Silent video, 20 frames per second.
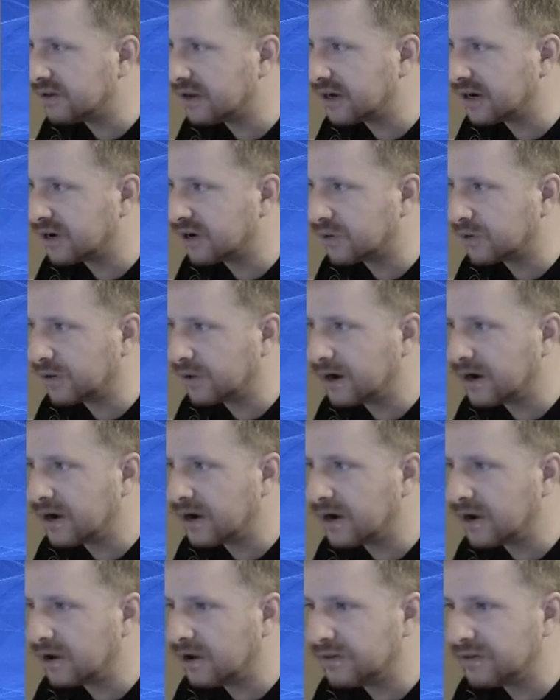like
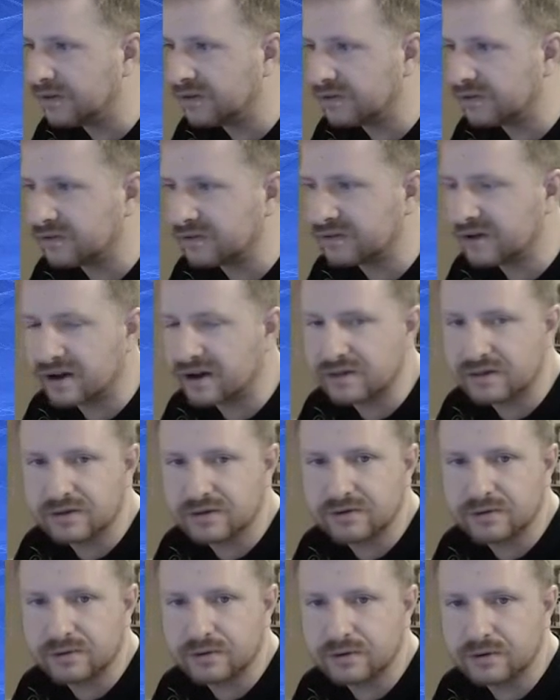around the sides
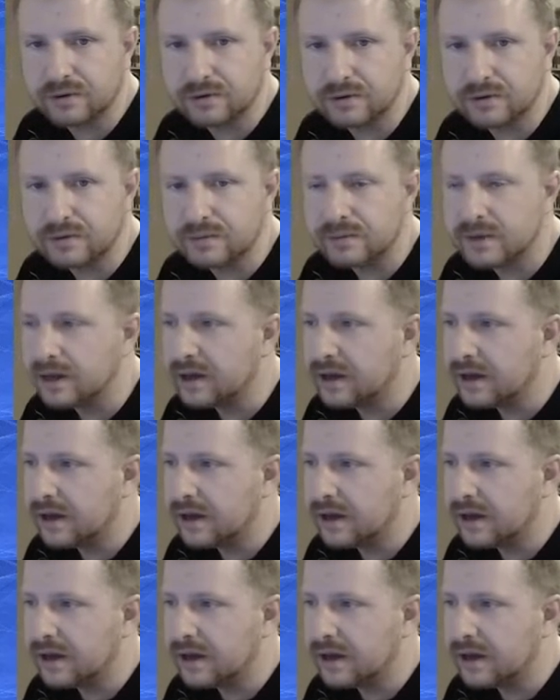of the room,